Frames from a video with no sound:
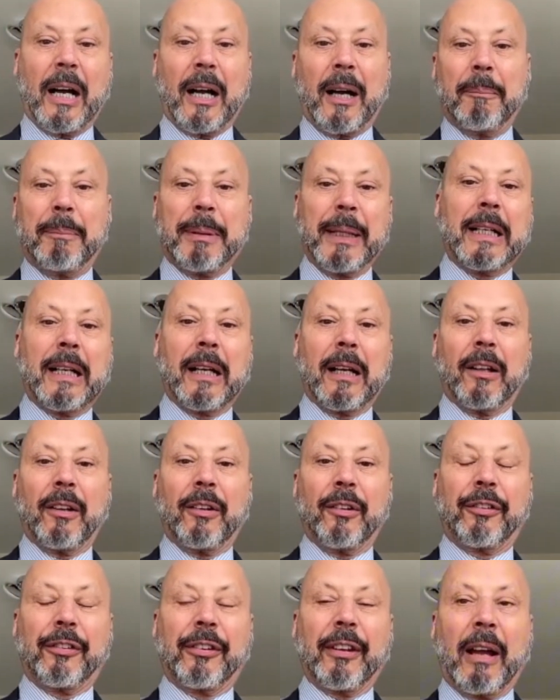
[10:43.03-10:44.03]

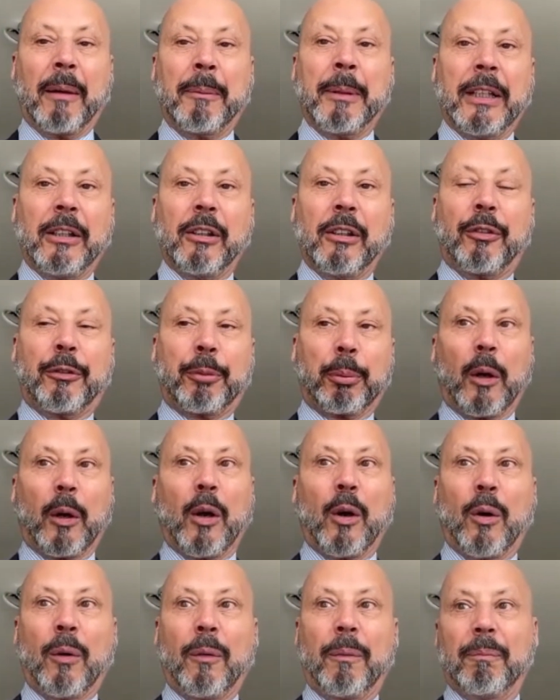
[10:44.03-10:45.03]
Because I mean, you
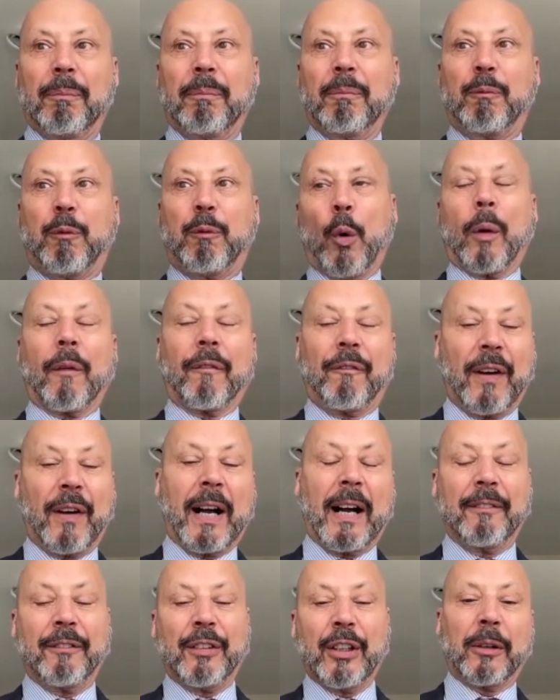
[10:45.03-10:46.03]
throw four or
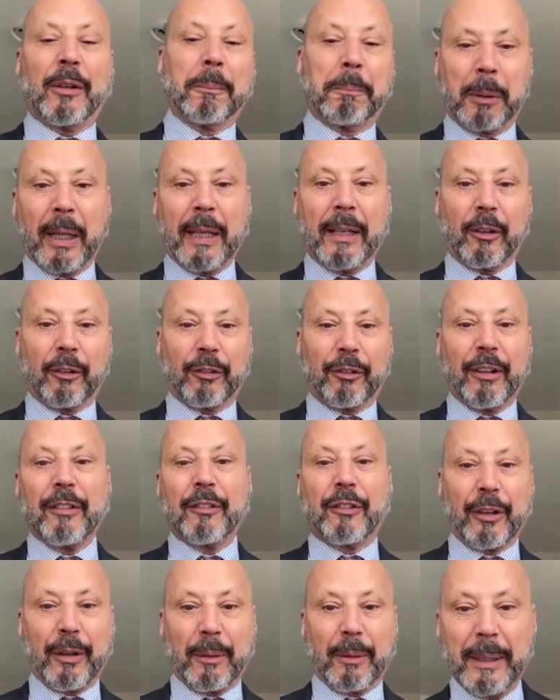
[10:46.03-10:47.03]
five young players
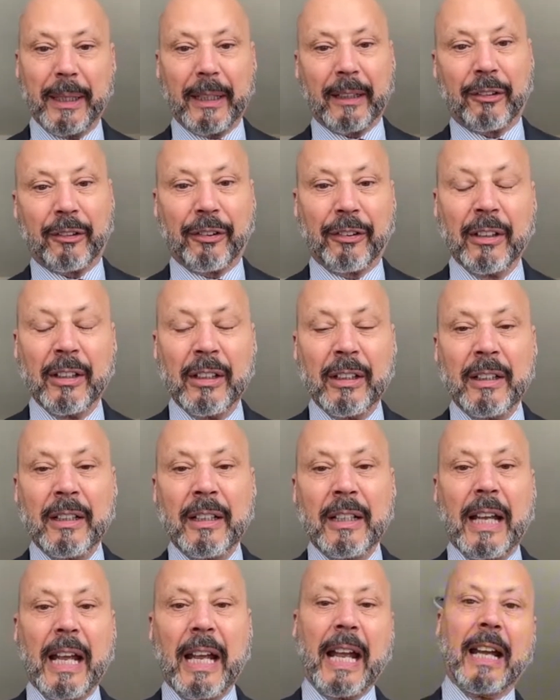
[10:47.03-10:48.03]
into the mix,
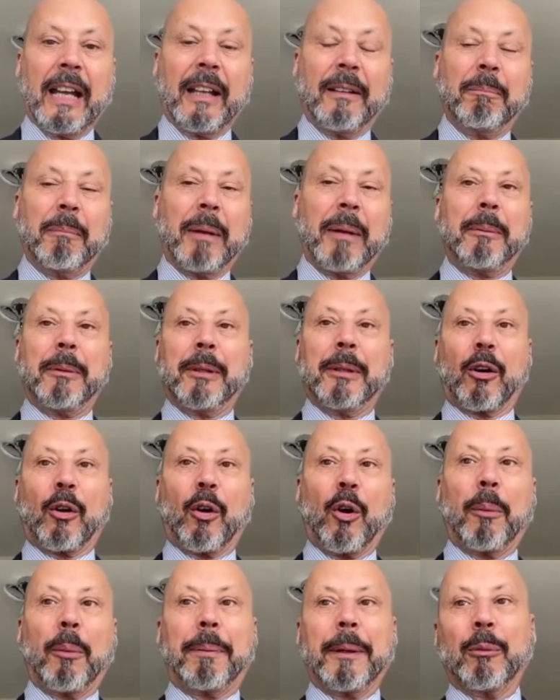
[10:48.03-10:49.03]
and maybe you're
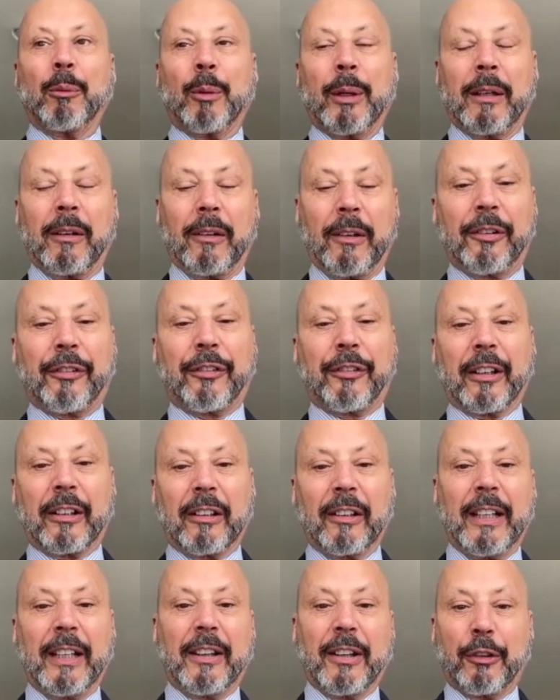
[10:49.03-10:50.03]
hoping
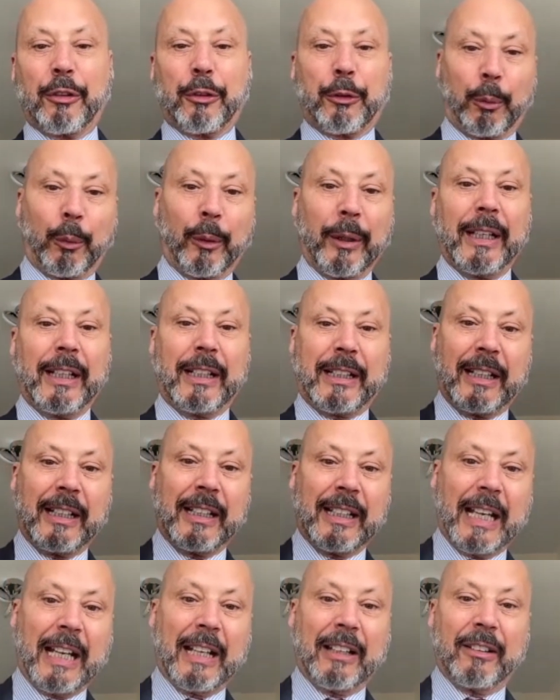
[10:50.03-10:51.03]
realistically that three can
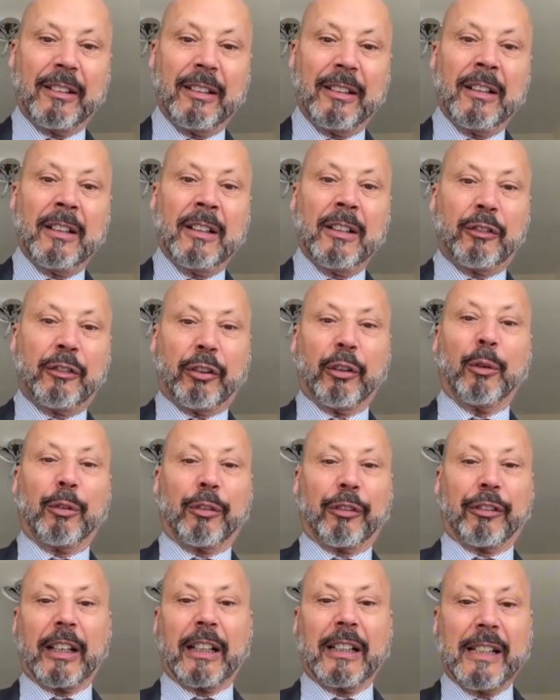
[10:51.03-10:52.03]
get to
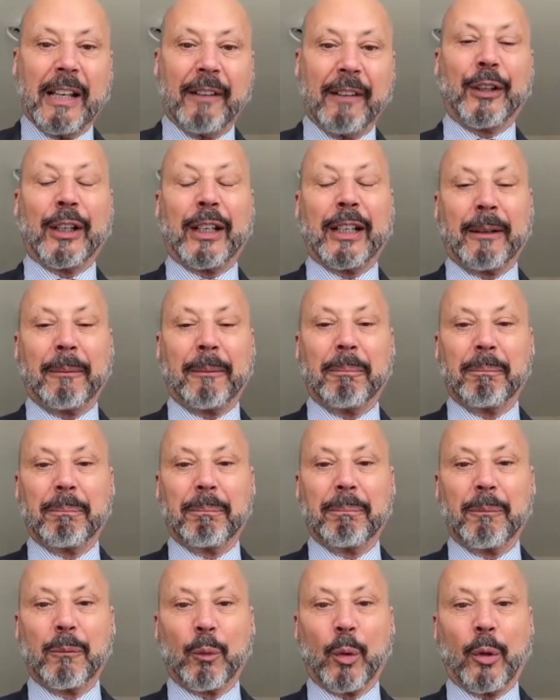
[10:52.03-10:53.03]
significant
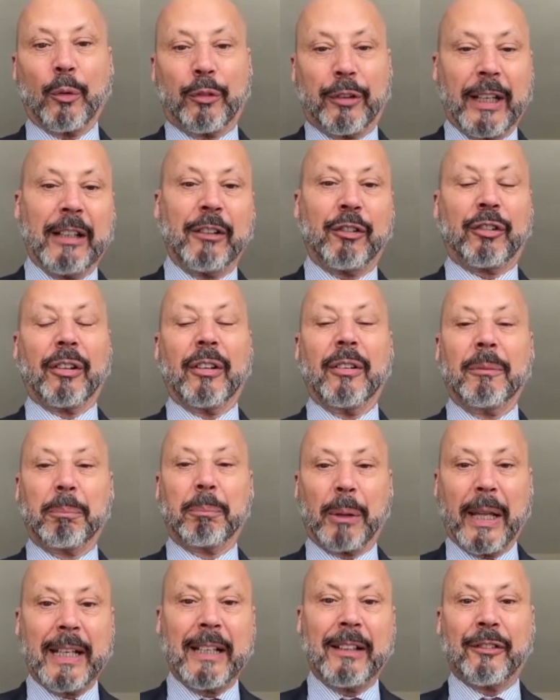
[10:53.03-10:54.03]
rotation
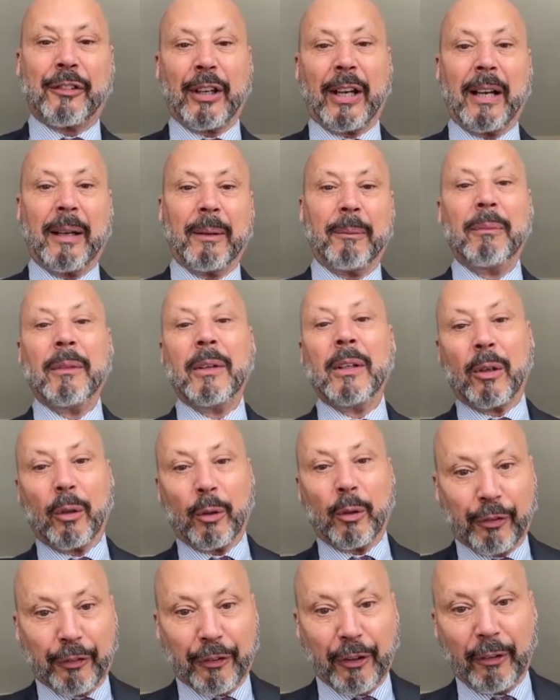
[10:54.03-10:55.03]
playing time or
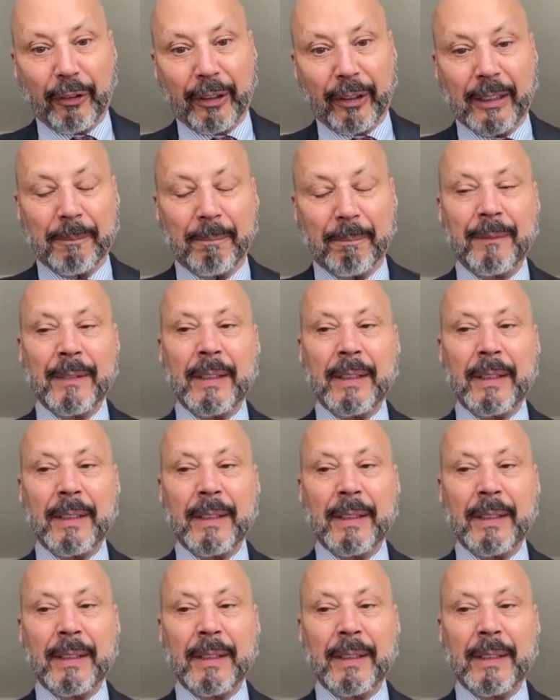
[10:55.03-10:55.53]
starting.